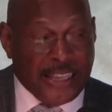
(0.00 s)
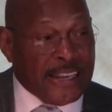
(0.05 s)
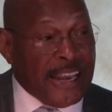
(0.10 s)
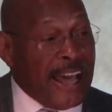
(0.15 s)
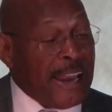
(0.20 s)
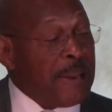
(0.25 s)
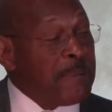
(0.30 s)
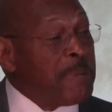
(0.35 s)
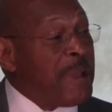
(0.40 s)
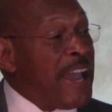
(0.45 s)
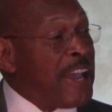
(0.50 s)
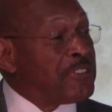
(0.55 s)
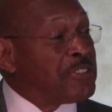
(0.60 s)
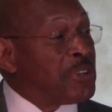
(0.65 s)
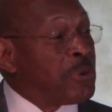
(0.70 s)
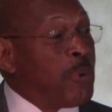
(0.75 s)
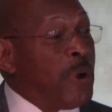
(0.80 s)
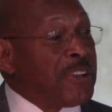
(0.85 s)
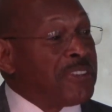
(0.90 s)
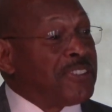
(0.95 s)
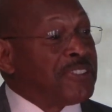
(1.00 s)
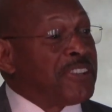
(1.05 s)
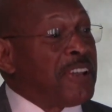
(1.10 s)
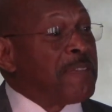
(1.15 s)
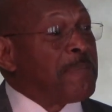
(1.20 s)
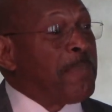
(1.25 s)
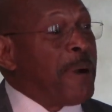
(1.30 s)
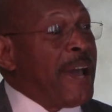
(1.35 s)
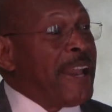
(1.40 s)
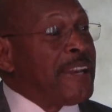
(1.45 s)
Now, let me ask you a question. Has
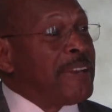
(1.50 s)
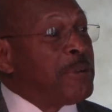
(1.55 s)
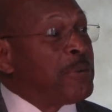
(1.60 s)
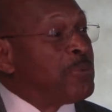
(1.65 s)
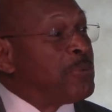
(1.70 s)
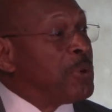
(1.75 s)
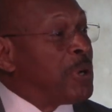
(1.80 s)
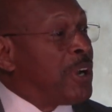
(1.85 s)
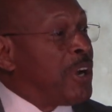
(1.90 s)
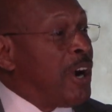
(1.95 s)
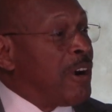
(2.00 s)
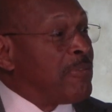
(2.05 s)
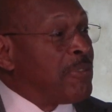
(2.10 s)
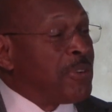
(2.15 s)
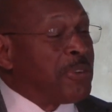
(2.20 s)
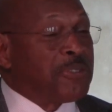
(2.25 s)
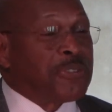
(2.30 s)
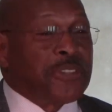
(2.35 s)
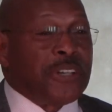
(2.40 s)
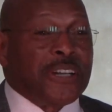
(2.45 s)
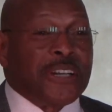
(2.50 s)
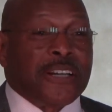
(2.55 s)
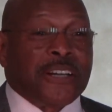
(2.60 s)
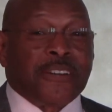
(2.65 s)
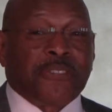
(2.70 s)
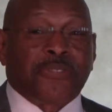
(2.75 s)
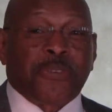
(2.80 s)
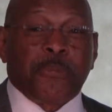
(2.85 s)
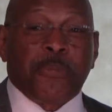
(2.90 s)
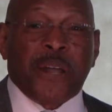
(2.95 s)
everybody recovered
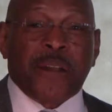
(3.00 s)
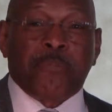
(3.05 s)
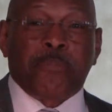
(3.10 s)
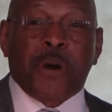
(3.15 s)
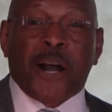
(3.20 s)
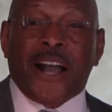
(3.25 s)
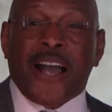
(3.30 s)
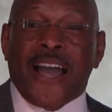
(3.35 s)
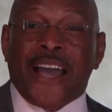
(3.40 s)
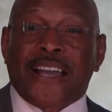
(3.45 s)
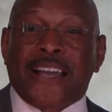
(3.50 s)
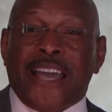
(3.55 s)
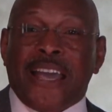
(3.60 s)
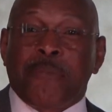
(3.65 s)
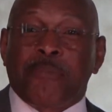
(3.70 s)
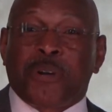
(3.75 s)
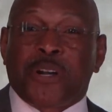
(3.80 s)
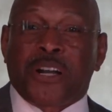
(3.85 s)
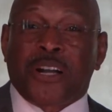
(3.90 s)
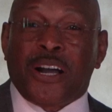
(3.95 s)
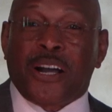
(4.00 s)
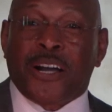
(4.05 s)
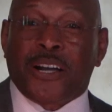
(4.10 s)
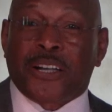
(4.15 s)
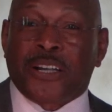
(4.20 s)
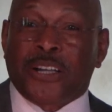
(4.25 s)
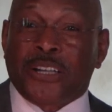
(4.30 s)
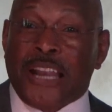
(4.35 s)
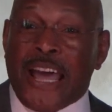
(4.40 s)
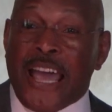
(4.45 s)
from that Buckeye game
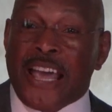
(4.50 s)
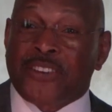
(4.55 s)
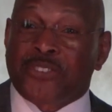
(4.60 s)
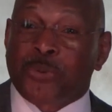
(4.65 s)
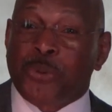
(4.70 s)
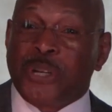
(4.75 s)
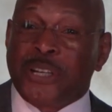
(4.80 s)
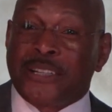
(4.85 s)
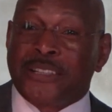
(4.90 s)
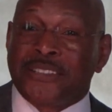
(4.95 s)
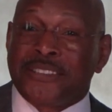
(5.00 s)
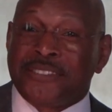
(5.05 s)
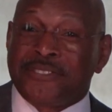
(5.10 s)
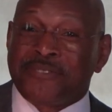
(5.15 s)
last week?